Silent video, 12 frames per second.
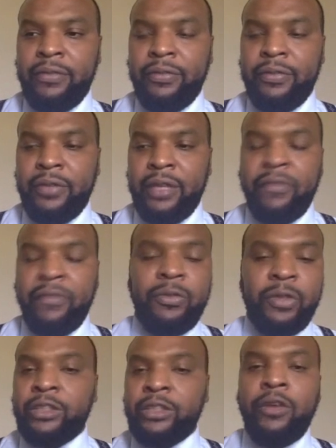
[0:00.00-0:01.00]
if
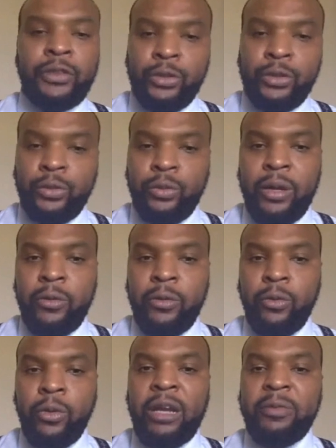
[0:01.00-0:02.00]
these officers were
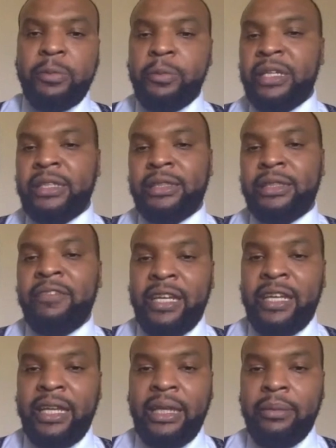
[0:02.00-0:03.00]
recommended, say,
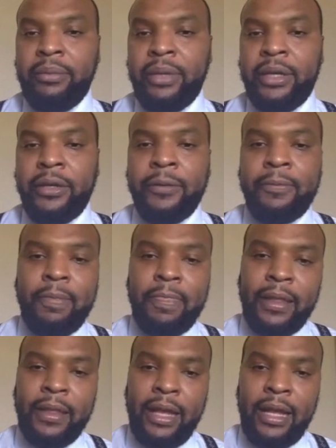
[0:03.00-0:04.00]
via email,
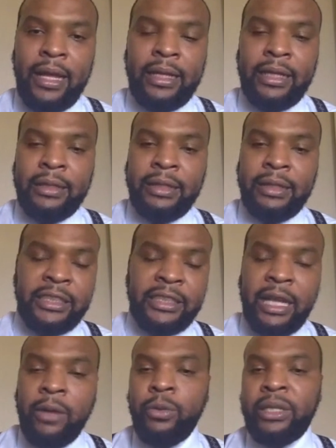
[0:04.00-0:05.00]
and they
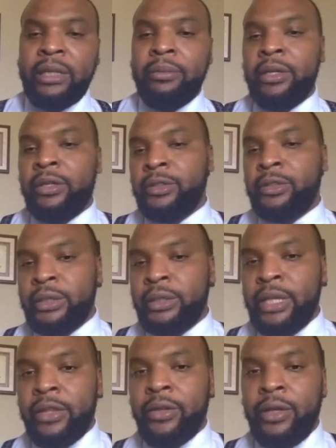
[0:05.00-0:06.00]
shot one email to
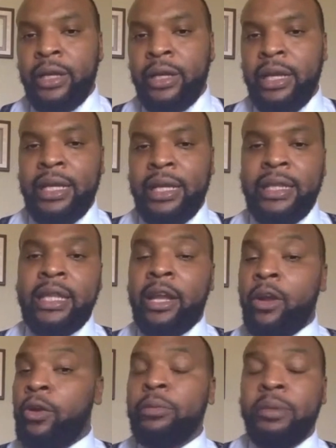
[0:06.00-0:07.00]
another, and then they
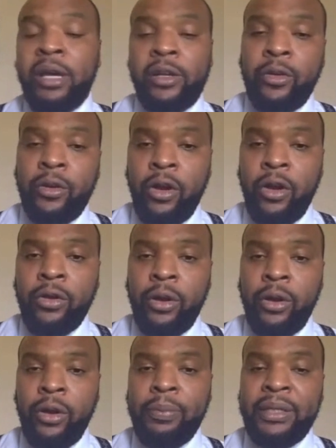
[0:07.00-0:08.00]
heard about
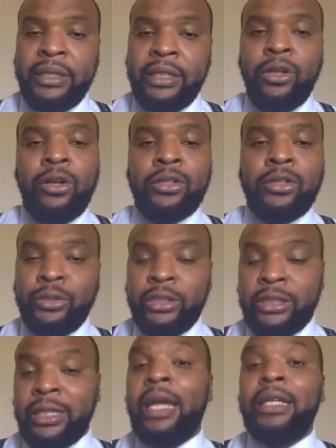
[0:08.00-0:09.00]
our pending lawsuit and
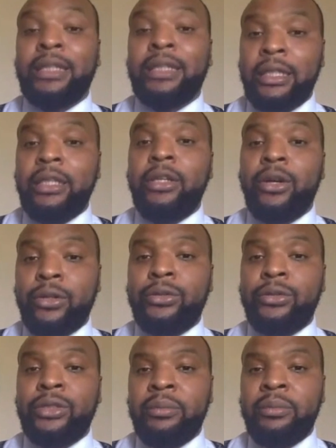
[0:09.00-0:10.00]
said, hey, delete all those
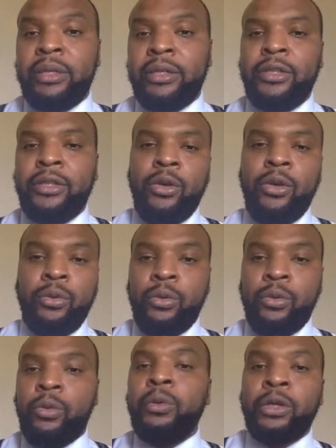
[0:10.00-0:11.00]
emails. Mm-hmm.
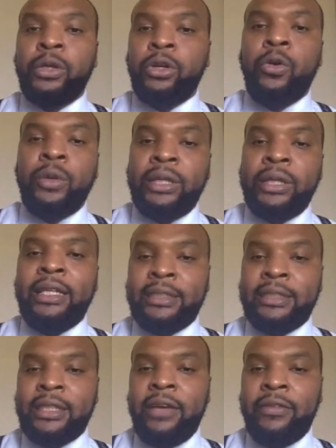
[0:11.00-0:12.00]
Well, we want to go and
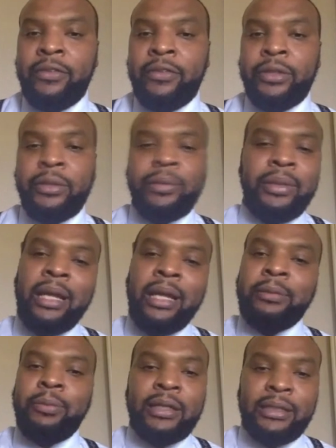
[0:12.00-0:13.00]
e-discover them, and that
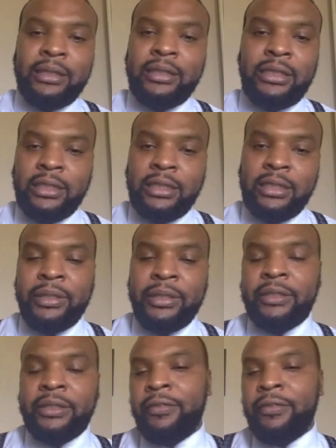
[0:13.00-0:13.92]
process is expensive.